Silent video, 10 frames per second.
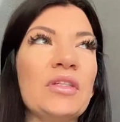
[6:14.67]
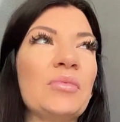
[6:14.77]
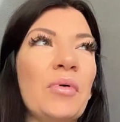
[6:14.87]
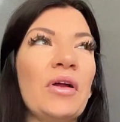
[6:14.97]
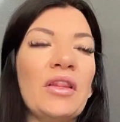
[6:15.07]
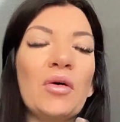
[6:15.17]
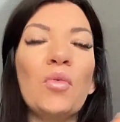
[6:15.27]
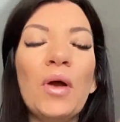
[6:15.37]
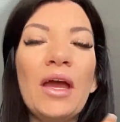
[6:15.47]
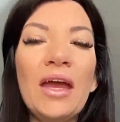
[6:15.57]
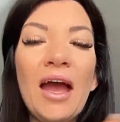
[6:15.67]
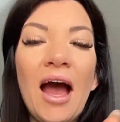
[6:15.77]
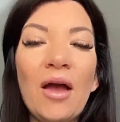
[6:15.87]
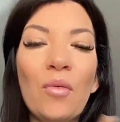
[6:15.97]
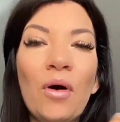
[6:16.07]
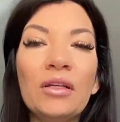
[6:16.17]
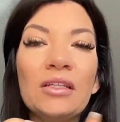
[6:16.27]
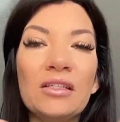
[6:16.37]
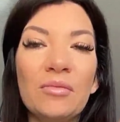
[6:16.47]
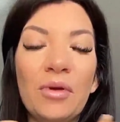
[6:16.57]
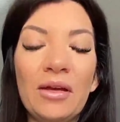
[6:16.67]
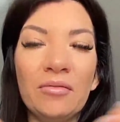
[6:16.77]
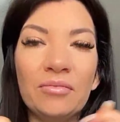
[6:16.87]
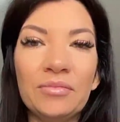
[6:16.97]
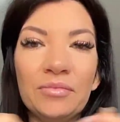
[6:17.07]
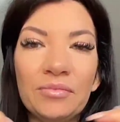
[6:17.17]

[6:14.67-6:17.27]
Wrist point, the way I want it to be.